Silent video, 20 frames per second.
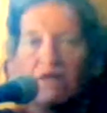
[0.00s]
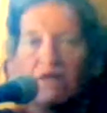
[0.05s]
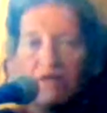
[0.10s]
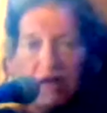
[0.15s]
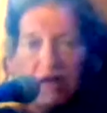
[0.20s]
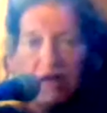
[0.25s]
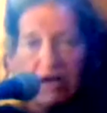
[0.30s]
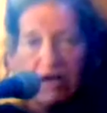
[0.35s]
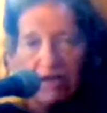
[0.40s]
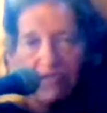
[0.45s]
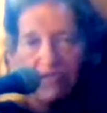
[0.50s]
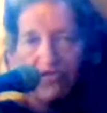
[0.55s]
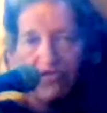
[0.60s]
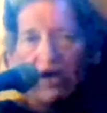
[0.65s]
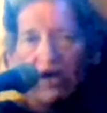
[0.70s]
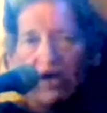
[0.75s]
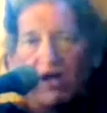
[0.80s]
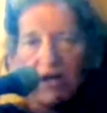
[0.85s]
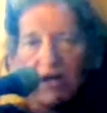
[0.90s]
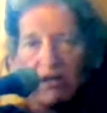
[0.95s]
the negative
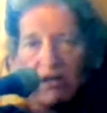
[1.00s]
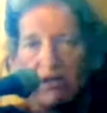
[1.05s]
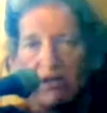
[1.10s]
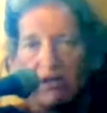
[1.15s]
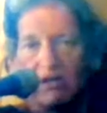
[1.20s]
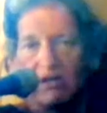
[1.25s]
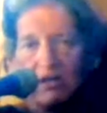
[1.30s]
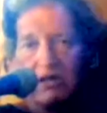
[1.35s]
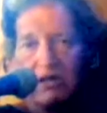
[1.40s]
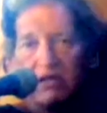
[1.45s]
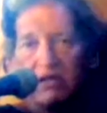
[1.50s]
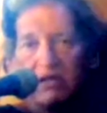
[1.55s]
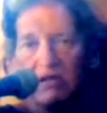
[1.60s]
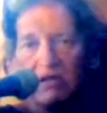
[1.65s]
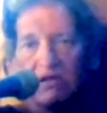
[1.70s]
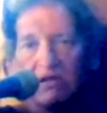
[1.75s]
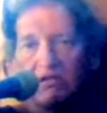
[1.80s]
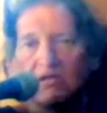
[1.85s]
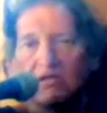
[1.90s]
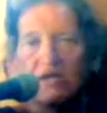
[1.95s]
side.
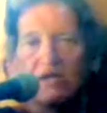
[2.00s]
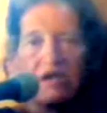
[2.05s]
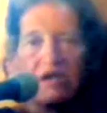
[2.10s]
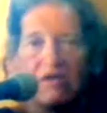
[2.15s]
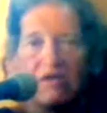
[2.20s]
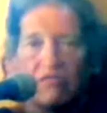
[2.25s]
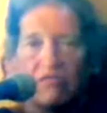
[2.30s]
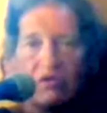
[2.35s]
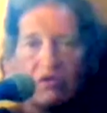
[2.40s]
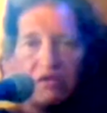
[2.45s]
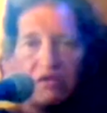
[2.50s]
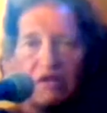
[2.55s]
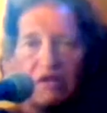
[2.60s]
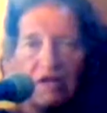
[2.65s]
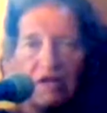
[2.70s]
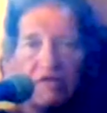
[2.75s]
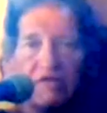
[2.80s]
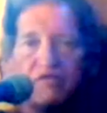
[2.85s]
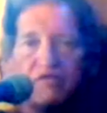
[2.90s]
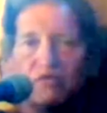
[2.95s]
The negative one, the
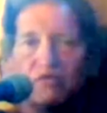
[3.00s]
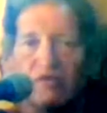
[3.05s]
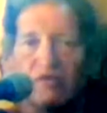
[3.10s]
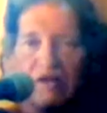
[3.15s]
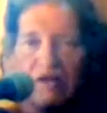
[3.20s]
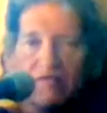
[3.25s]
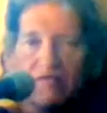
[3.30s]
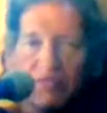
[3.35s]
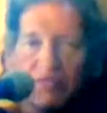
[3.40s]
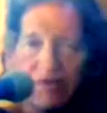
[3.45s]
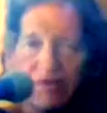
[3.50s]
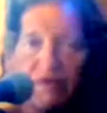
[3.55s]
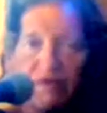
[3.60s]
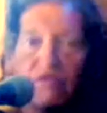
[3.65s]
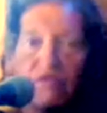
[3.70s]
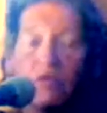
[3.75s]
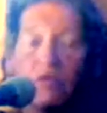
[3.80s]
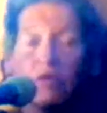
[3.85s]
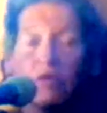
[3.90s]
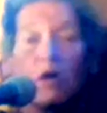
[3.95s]
negative two, negative three,
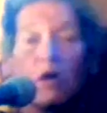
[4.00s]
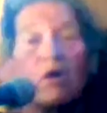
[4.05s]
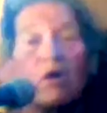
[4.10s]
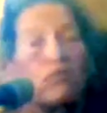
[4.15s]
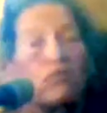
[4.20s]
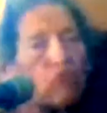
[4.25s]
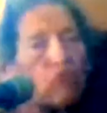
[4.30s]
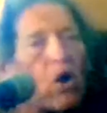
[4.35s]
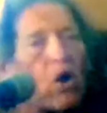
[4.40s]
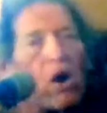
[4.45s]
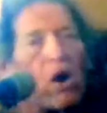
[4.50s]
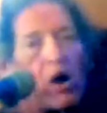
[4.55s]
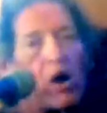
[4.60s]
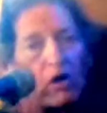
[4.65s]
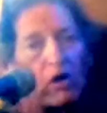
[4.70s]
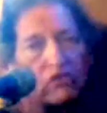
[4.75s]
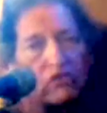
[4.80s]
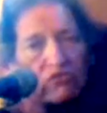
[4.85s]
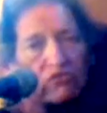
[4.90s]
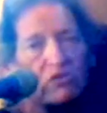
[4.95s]
negative, all
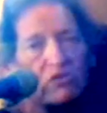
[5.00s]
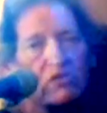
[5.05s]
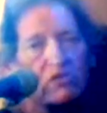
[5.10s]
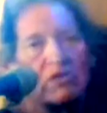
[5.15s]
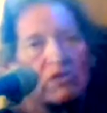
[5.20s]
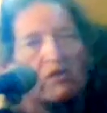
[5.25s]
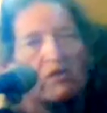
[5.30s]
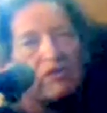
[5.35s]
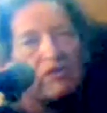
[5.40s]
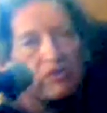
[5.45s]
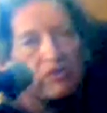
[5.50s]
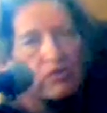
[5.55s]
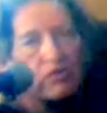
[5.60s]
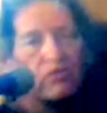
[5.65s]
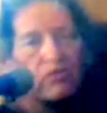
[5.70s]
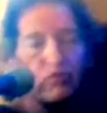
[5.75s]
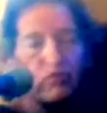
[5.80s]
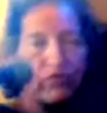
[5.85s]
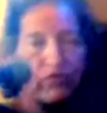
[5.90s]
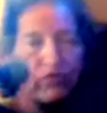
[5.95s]
wrongs. If
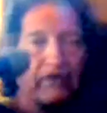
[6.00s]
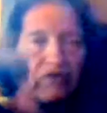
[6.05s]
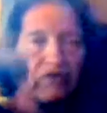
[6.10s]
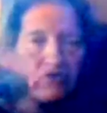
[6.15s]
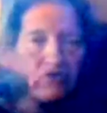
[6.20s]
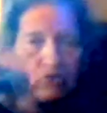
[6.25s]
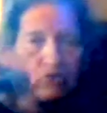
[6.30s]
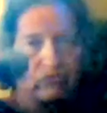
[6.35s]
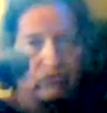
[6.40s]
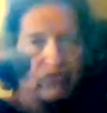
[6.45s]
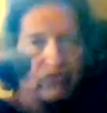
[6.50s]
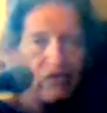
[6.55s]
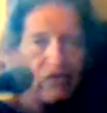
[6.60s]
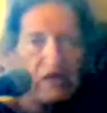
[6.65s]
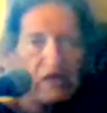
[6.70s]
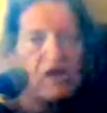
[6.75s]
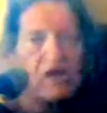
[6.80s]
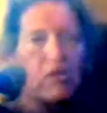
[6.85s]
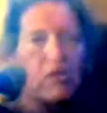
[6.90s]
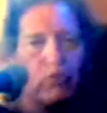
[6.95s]
you think in terms of
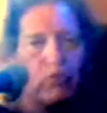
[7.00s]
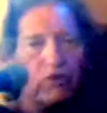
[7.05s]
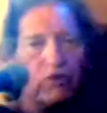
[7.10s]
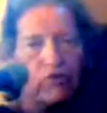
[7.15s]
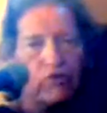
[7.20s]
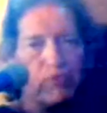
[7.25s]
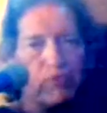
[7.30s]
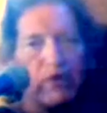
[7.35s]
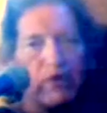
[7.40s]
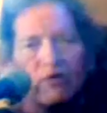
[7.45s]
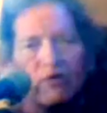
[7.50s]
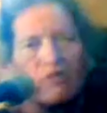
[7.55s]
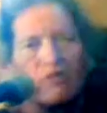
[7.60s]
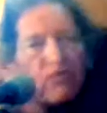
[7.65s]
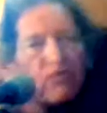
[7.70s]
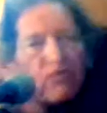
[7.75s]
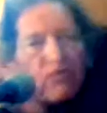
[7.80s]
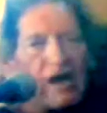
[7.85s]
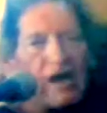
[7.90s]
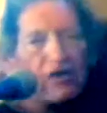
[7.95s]
like put a numerical
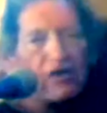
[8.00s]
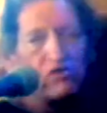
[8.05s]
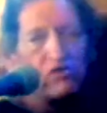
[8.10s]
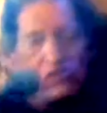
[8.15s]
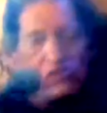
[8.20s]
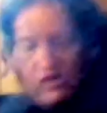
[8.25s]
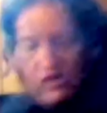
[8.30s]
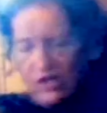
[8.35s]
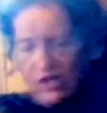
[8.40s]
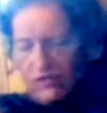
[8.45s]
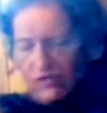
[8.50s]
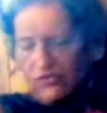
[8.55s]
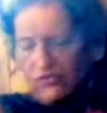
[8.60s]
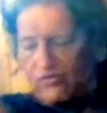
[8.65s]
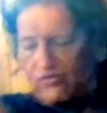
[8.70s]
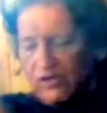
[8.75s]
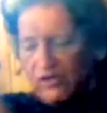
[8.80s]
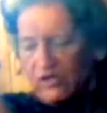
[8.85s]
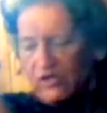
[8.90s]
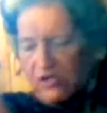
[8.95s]
value to
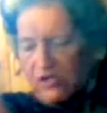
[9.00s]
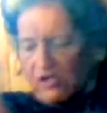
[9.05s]
the